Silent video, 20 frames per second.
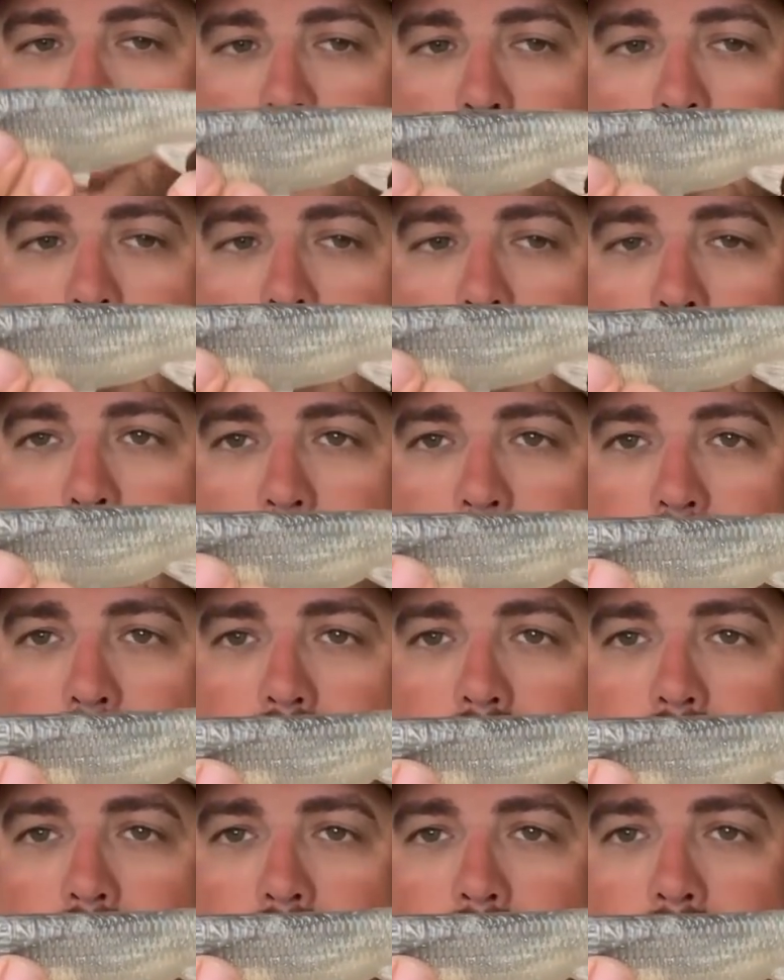straight and
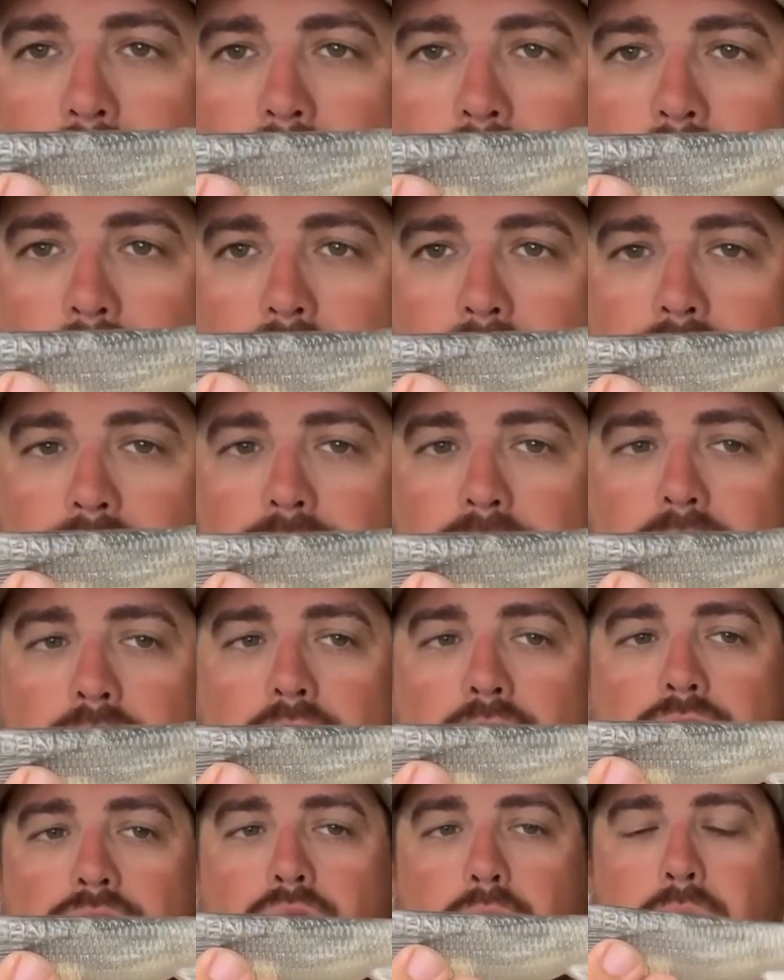just letting that tail
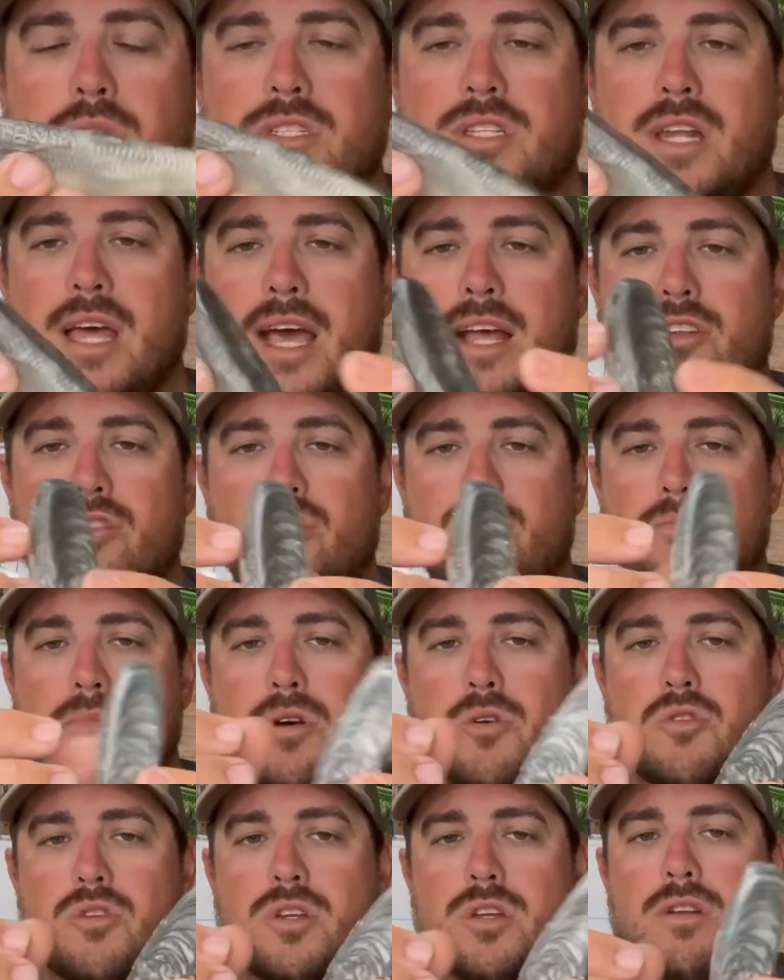do its natural
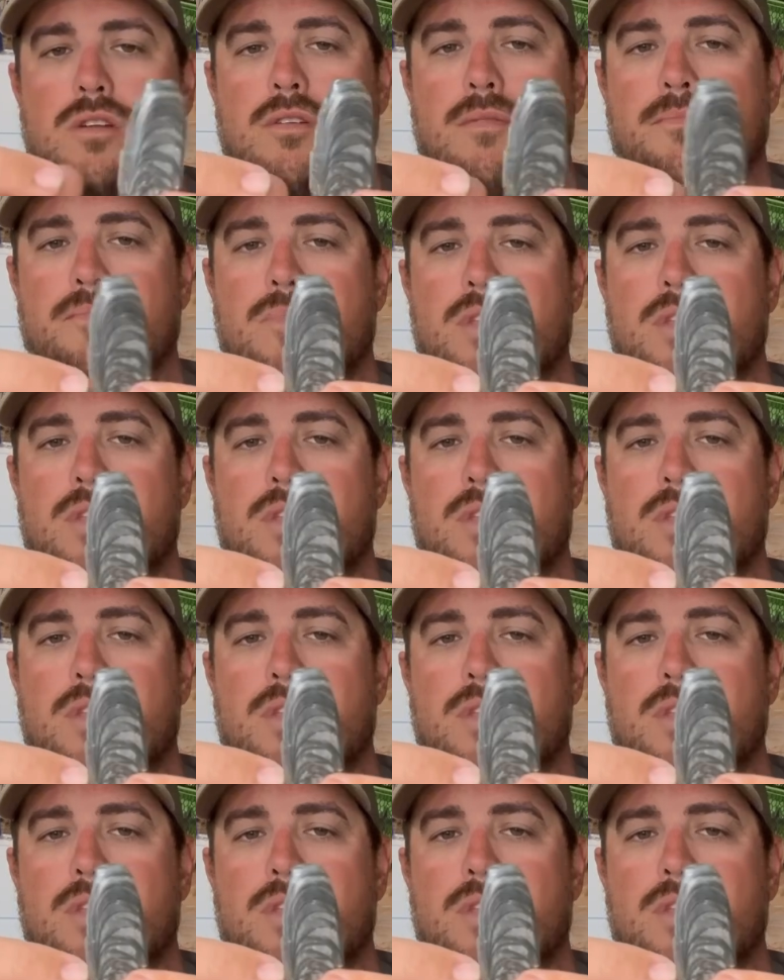motion.